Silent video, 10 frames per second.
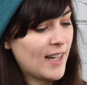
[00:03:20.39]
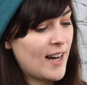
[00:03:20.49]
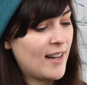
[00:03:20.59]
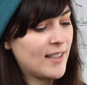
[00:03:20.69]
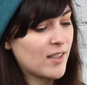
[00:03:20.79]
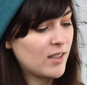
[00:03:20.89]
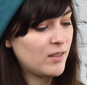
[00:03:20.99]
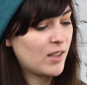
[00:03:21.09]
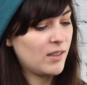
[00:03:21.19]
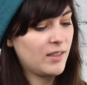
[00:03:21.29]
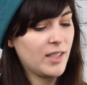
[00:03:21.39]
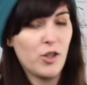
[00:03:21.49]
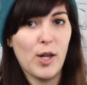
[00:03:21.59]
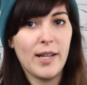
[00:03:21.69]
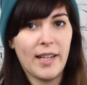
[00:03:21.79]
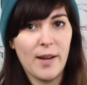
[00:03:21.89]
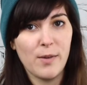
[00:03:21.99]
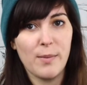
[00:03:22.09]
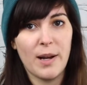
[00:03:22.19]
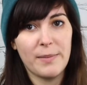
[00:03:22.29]
and it's gonna look a little dingy on
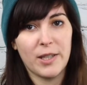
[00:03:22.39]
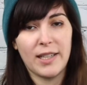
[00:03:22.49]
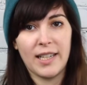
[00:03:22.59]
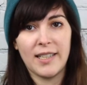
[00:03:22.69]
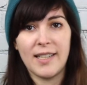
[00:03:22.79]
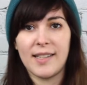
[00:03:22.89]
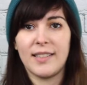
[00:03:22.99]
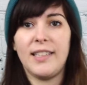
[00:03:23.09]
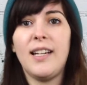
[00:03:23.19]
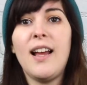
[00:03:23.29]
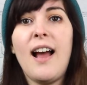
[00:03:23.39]
camera, but I'm gonna get it nice and clean.